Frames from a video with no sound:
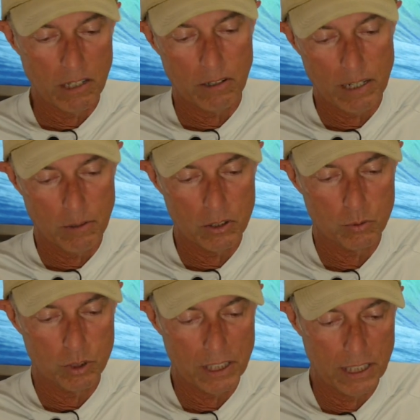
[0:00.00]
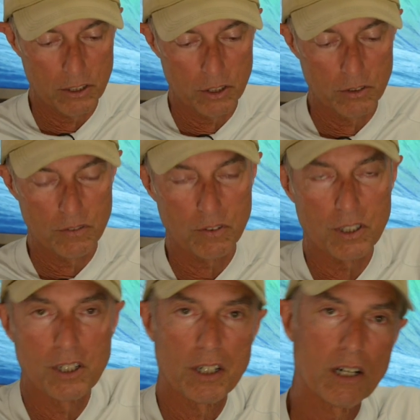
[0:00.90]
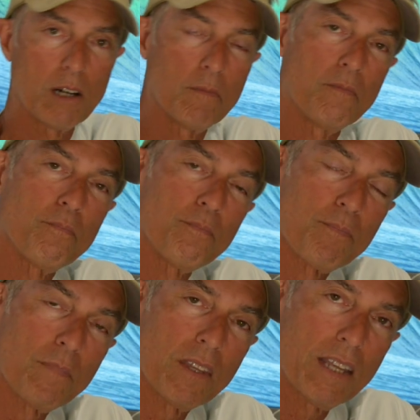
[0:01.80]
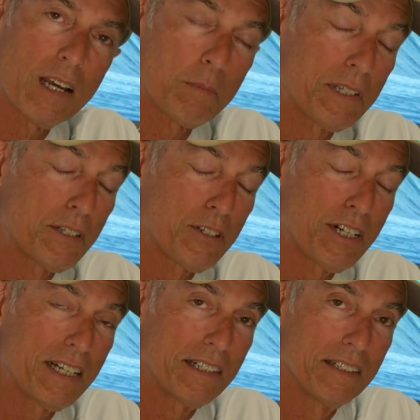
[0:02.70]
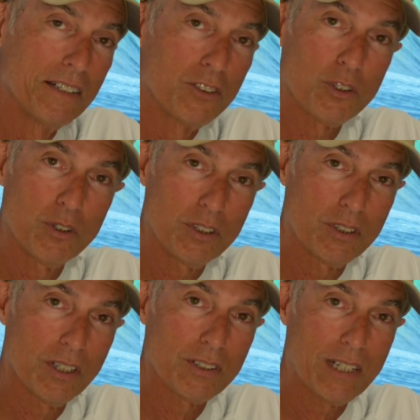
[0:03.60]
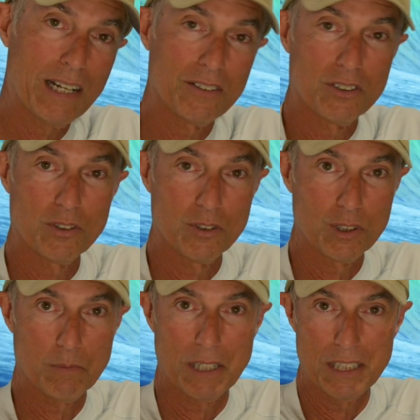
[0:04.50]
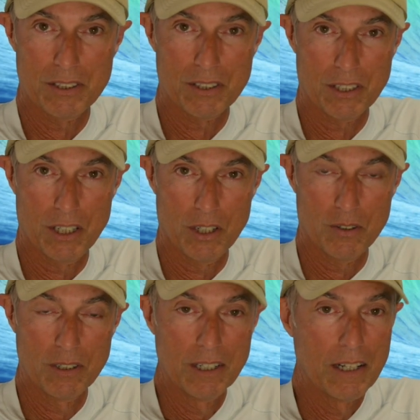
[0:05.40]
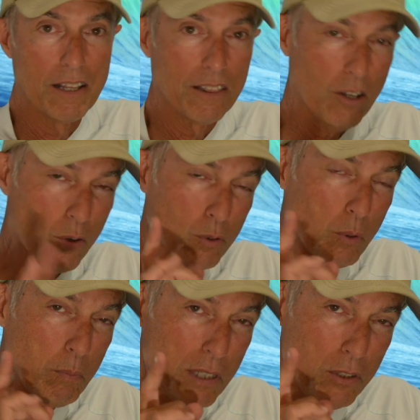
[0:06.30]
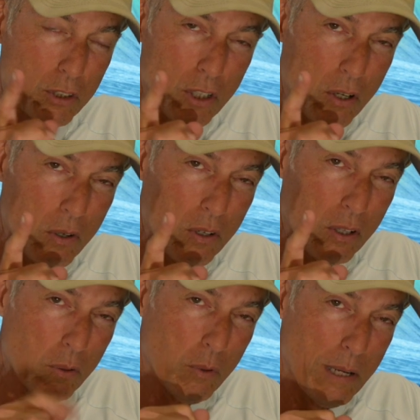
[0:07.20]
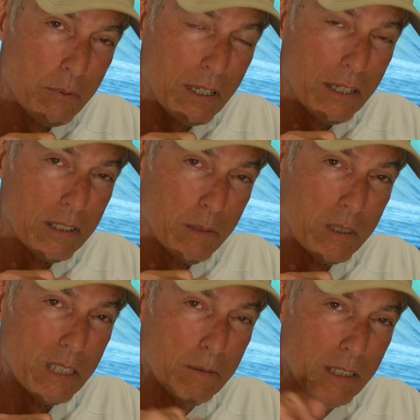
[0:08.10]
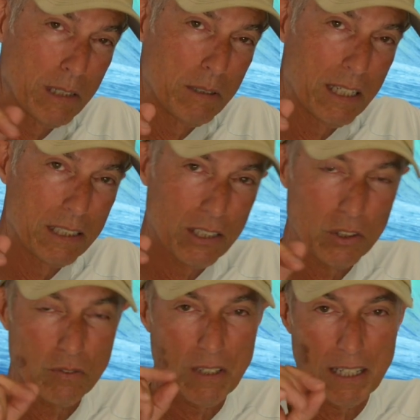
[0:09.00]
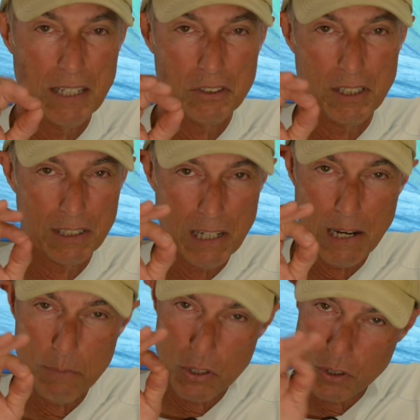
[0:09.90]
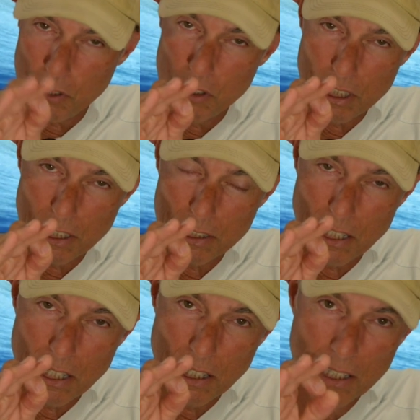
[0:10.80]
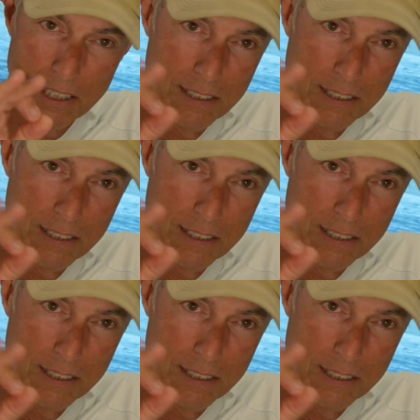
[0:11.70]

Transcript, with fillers: Ray Roberts, which I do for carp. That'll be great. The sooner it sells out, the sooner somebody gets to go. Those will be shown on the website, www.texasflycaster.com. Be sure you check there.